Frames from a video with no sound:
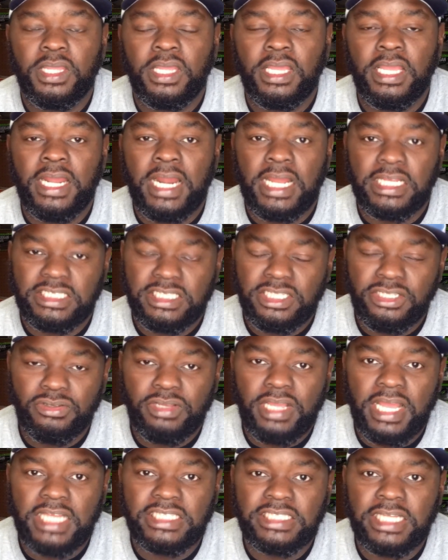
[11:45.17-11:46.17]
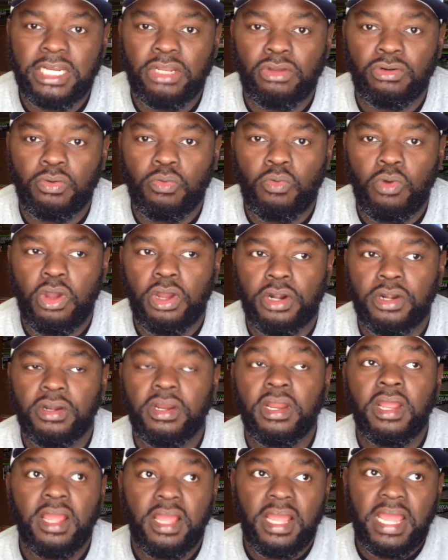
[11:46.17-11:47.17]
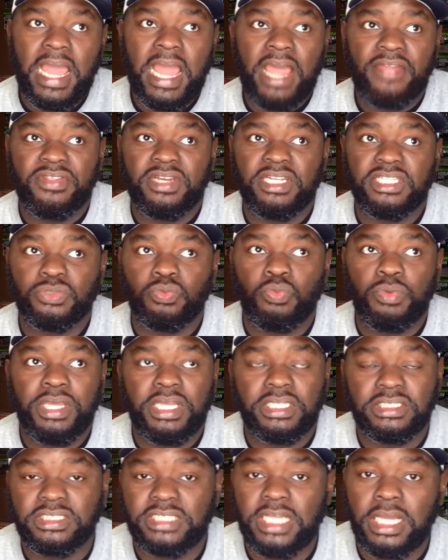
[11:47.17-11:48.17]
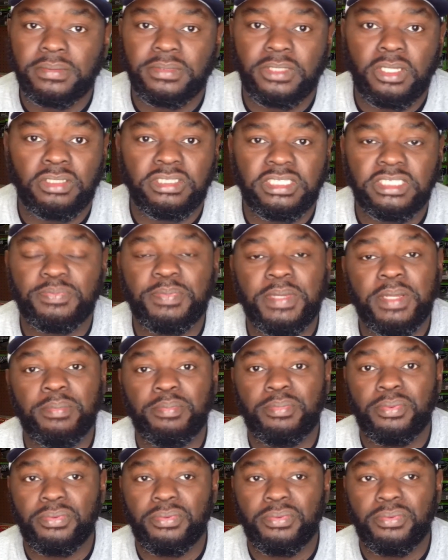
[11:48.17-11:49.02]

And I'll see you guys out there on the water after this wind stops because it's been